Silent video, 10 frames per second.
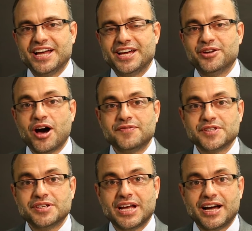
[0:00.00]
And
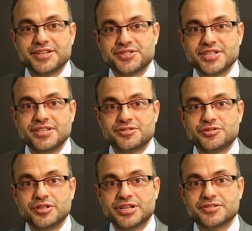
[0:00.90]
often I see
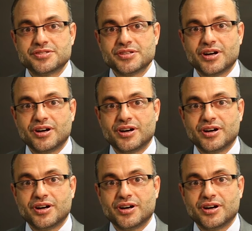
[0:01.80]
students